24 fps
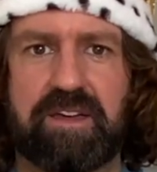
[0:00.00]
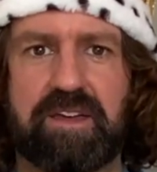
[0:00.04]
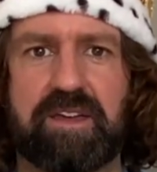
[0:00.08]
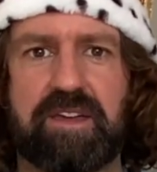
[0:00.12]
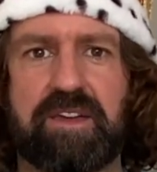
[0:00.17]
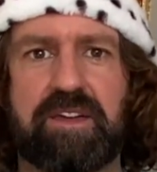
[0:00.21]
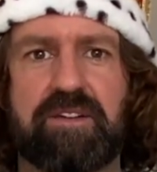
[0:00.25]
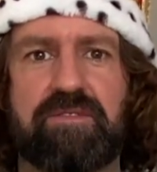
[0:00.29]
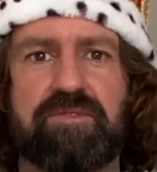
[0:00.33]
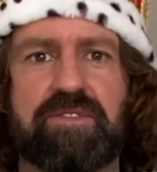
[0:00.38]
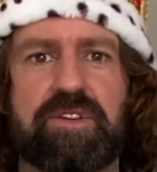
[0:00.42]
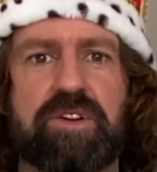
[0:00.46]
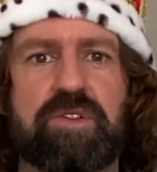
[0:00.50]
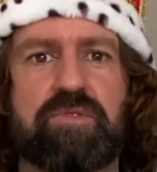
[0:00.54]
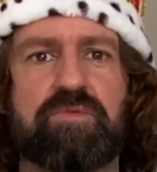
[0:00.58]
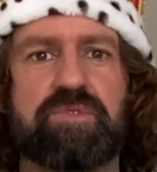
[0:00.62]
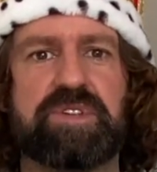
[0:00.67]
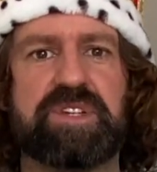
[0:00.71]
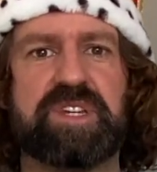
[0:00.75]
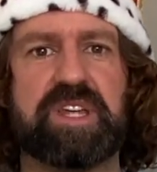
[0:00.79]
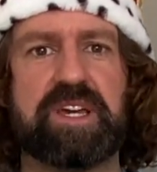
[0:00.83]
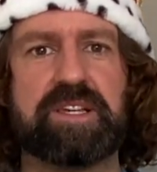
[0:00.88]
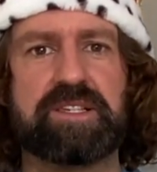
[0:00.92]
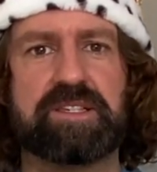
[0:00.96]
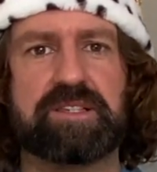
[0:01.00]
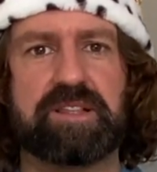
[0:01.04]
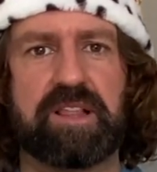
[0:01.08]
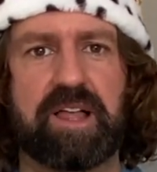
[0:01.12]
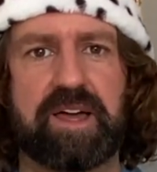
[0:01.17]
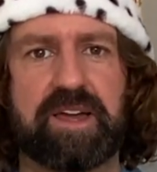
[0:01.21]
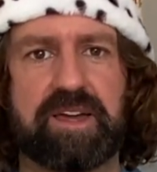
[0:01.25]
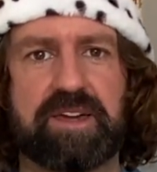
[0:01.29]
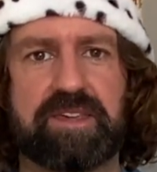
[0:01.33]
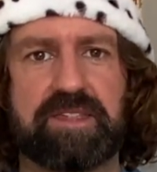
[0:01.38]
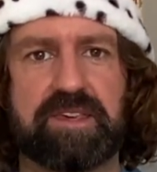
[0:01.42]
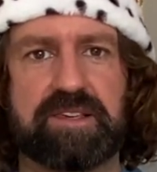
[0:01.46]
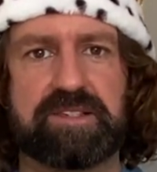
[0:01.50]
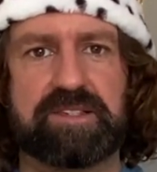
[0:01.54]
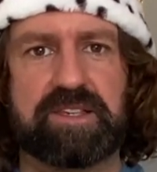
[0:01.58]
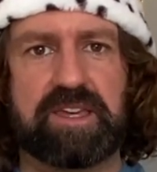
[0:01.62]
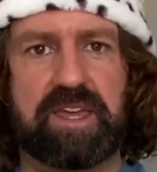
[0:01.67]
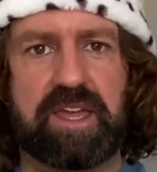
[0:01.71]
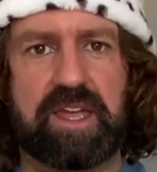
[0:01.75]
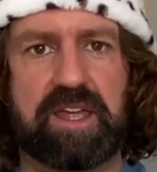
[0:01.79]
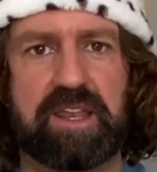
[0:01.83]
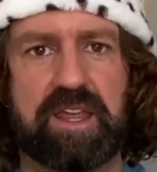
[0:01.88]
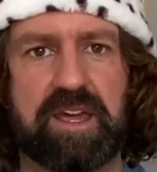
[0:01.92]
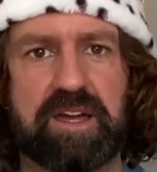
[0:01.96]
If you dislike this
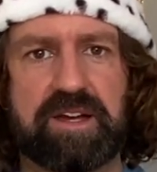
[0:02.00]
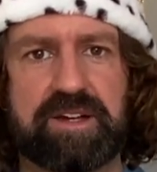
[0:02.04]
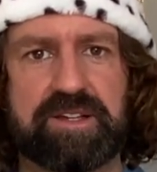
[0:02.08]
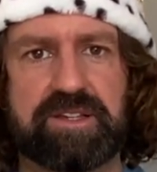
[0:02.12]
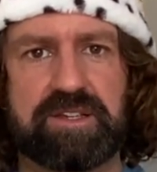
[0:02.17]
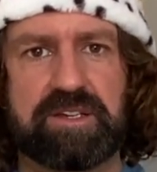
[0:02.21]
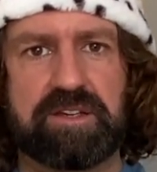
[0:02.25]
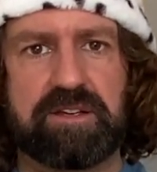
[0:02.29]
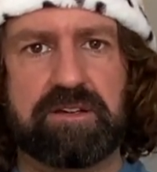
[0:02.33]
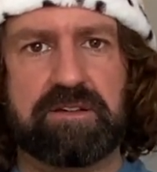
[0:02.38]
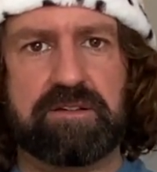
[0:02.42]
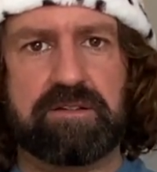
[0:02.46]
edict,